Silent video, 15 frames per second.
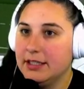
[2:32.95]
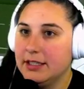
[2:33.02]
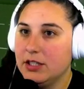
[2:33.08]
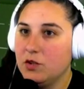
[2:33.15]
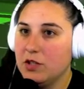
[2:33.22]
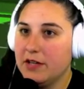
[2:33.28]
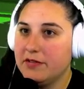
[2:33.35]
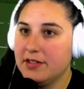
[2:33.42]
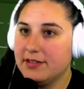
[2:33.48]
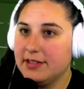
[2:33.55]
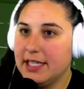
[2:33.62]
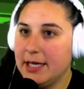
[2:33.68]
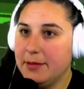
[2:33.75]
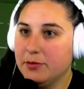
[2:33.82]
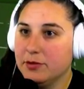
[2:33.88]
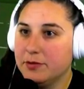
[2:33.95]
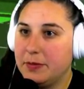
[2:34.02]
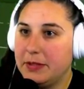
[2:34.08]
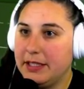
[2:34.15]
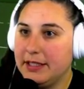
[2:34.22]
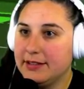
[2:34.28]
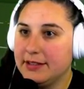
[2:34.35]
Then you have this gabled
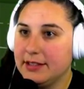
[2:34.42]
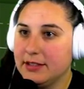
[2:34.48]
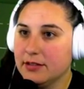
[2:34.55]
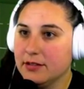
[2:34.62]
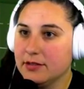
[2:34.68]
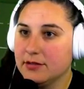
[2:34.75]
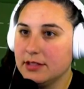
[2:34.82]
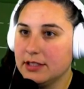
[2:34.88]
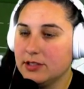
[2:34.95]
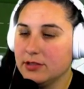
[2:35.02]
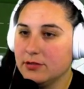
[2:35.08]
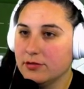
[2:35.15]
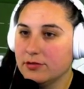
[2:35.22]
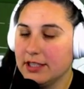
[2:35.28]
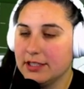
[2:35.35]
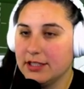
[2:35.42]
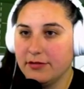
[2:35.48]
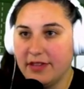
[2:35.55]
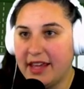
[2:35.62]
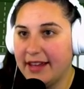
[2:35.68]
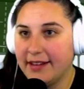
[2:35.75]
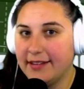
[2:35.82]
piece here that just looks like the
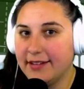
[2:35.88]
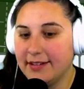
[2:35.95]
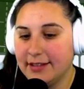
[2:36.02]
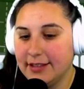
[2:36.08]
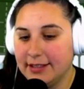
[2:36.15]
vents,